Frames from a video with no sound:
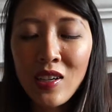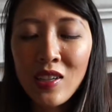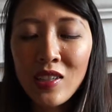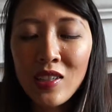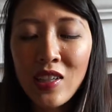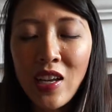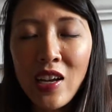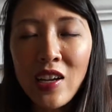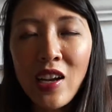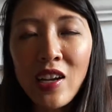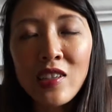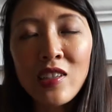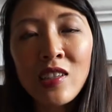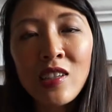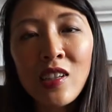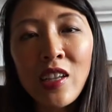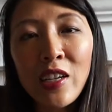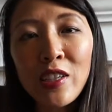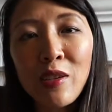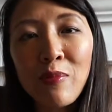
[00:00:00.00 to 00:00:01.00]
Because I tend
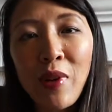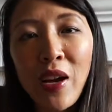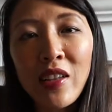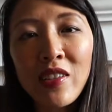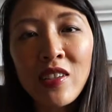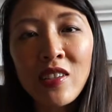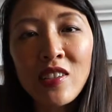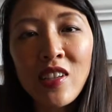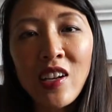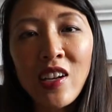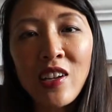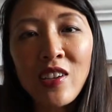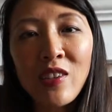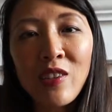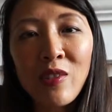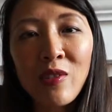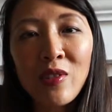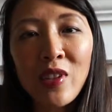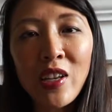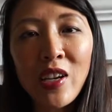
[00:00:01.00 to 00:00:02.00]
to like to buy things that I
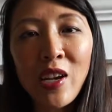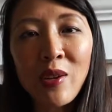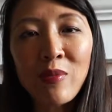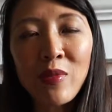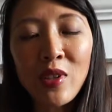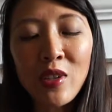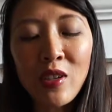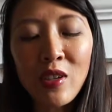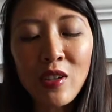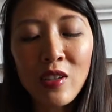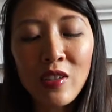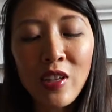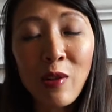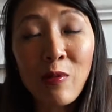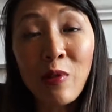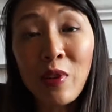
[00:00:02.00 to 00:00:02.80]
know that